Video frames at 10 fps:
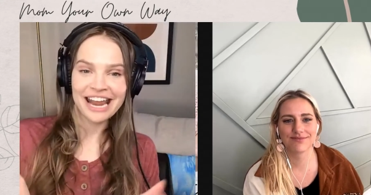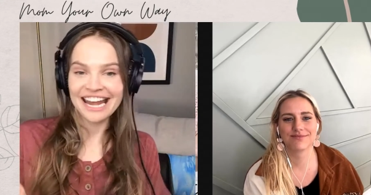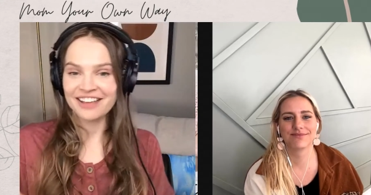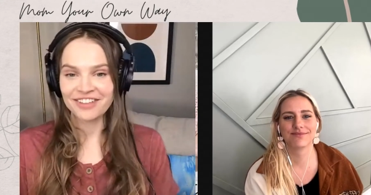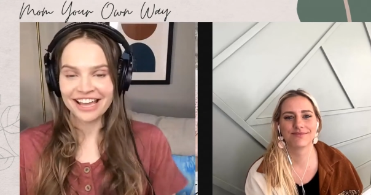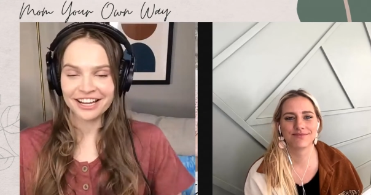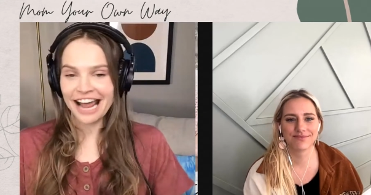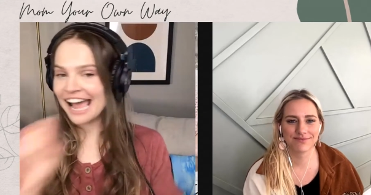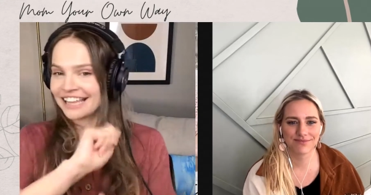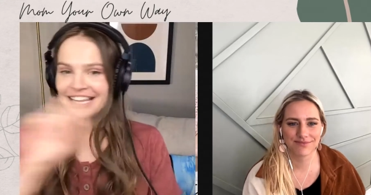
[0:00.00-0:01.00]
Speaker 1: And if I
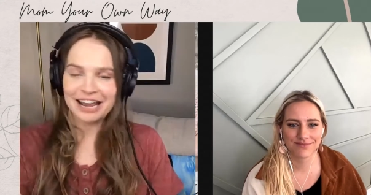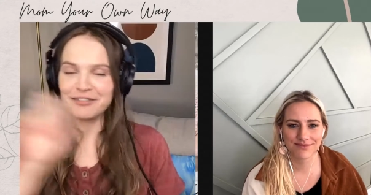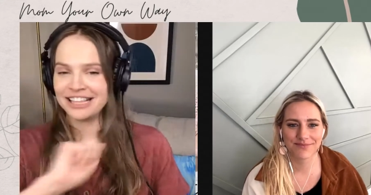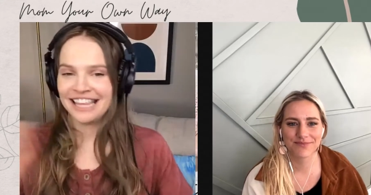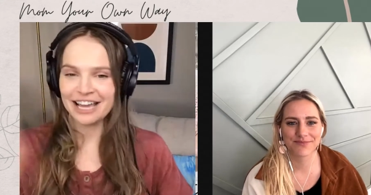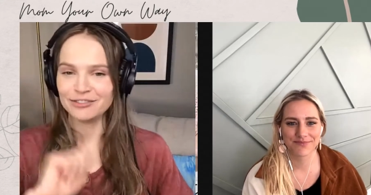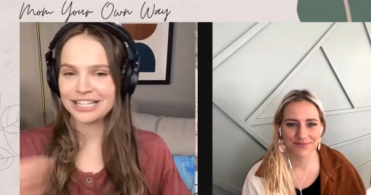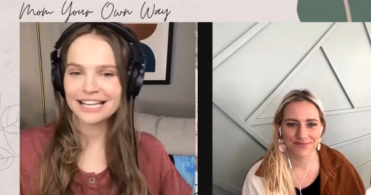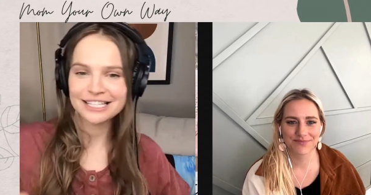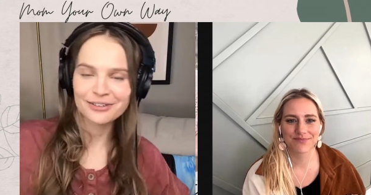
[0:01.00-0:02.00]
could highlight everything
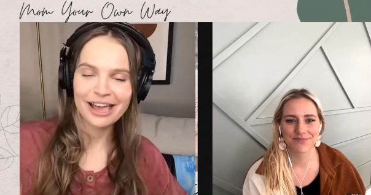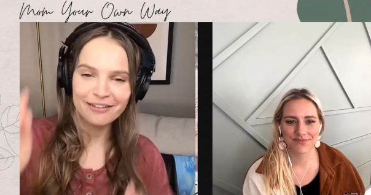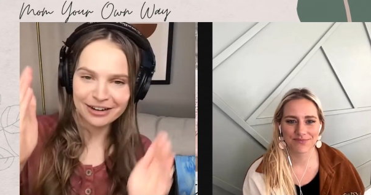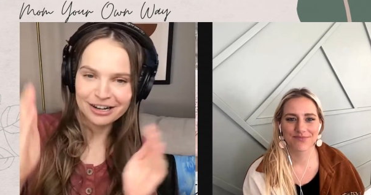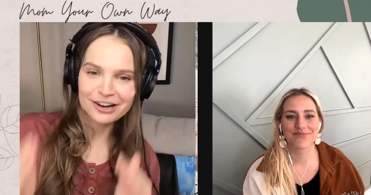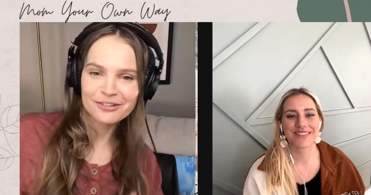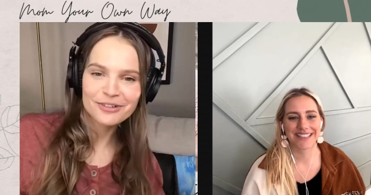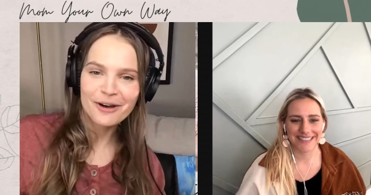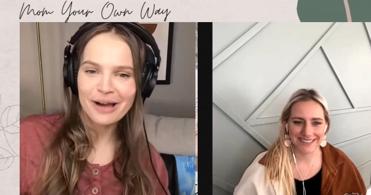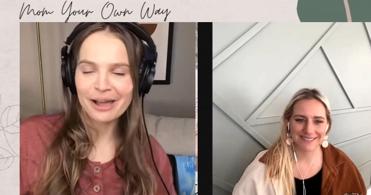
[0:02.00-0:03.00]
I've done, so I have it in
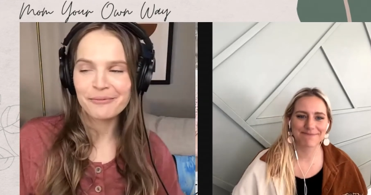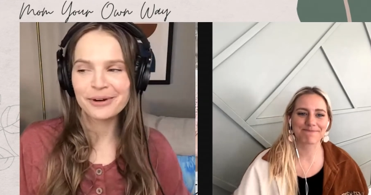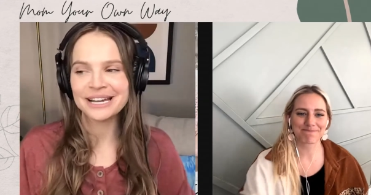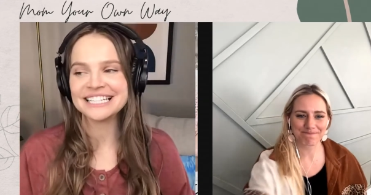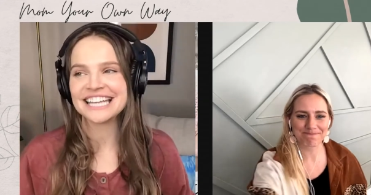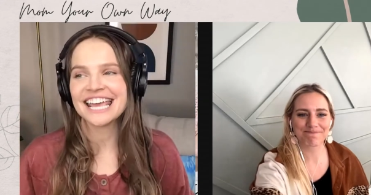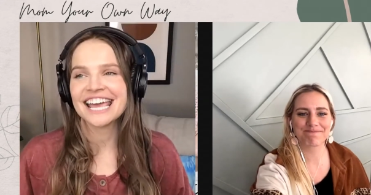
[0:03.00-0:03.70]
a row, I would.